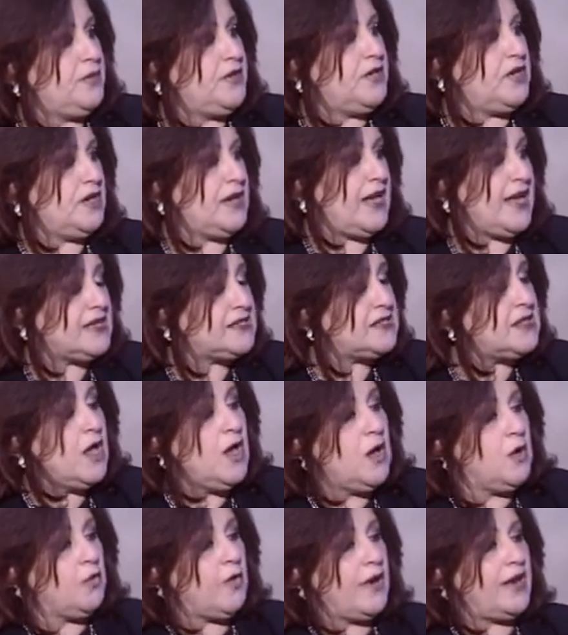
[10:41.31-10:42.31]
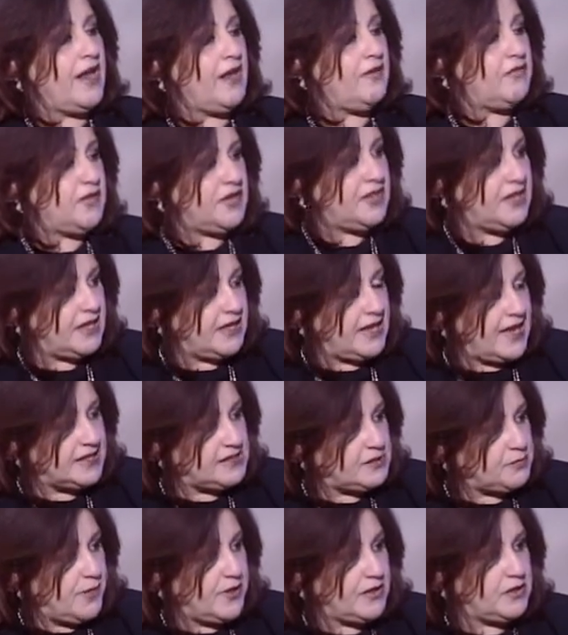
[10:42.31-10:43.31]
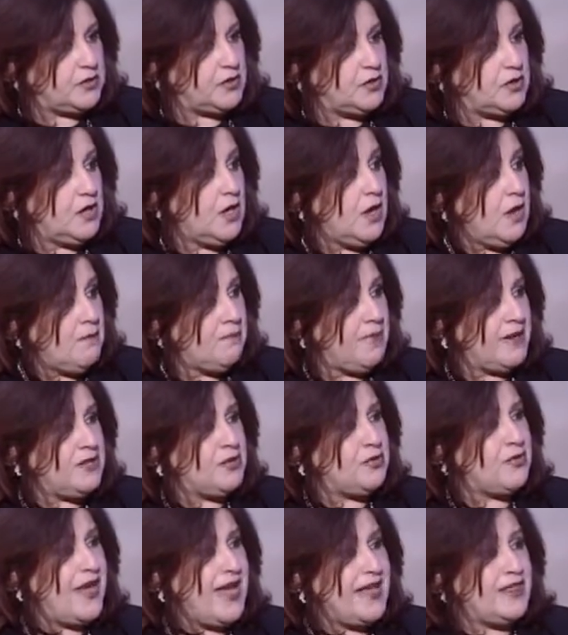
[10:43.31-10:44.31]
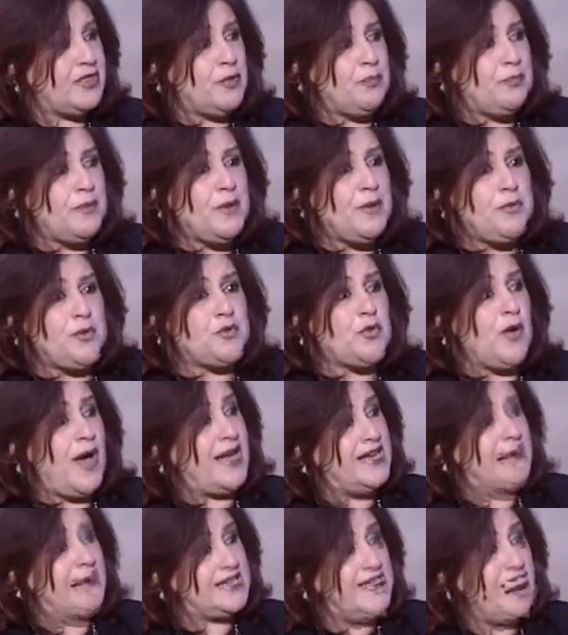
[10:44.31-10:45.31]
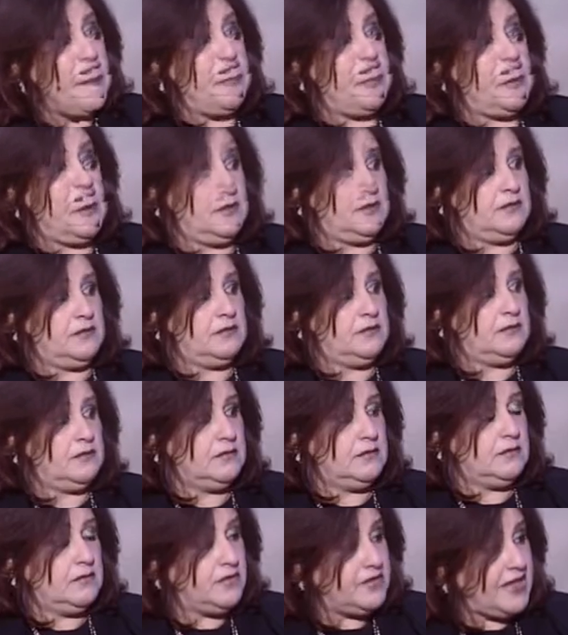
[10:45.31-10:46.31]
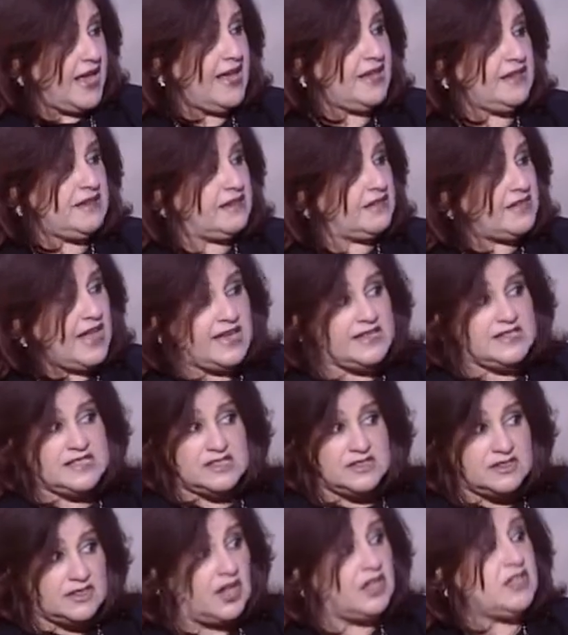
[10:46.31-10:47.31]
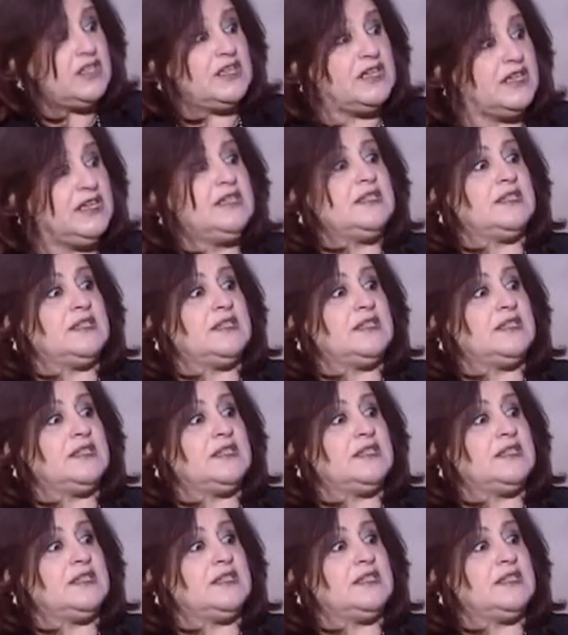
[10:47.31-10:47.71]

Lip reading: relaxed when everything gets better. But to get the people to accept that, that's not easy.